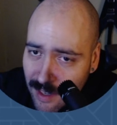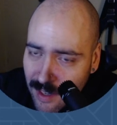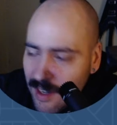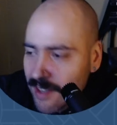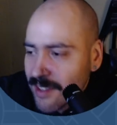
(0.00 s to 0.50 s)
I
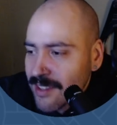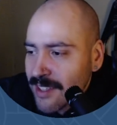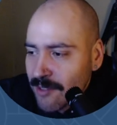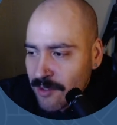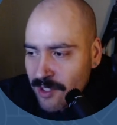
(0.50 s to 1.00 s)
think that it
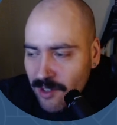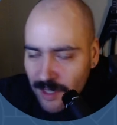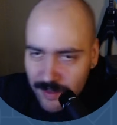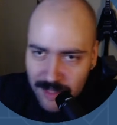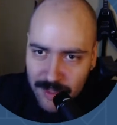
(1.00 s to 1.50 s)
was corrupted
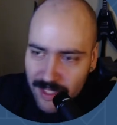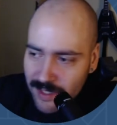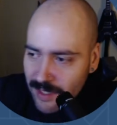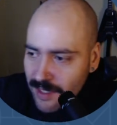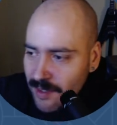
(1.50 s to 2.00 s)
because
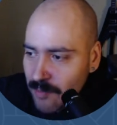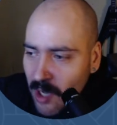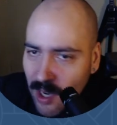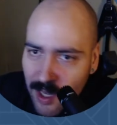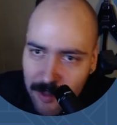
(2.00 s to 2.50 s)
the
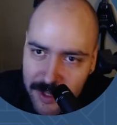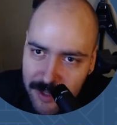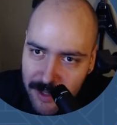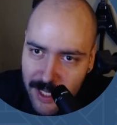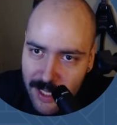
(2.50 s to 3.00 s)
pod was
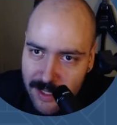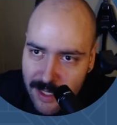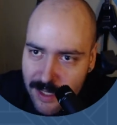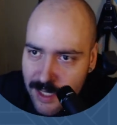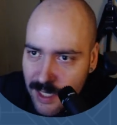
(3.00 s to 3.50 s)
already
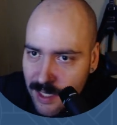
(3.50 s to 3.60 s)
existing.